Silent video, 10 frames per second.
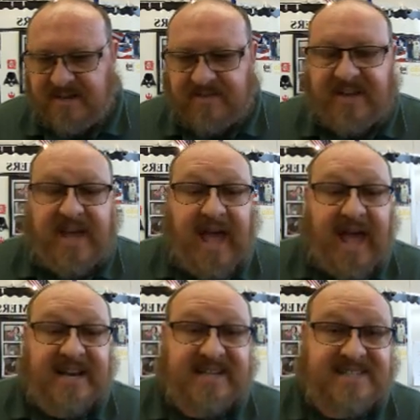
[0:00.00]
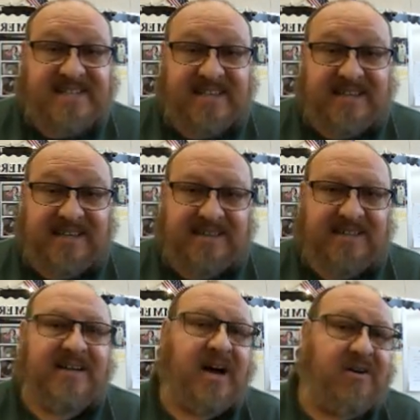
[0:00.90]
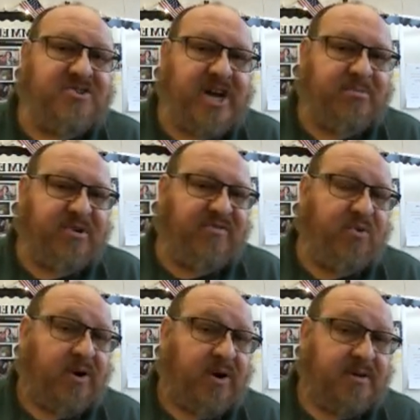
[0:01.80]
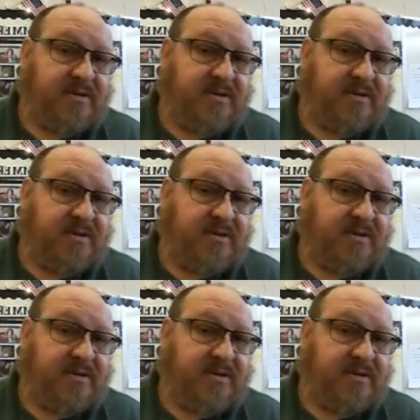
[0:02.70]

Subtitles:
the end of chapter 4.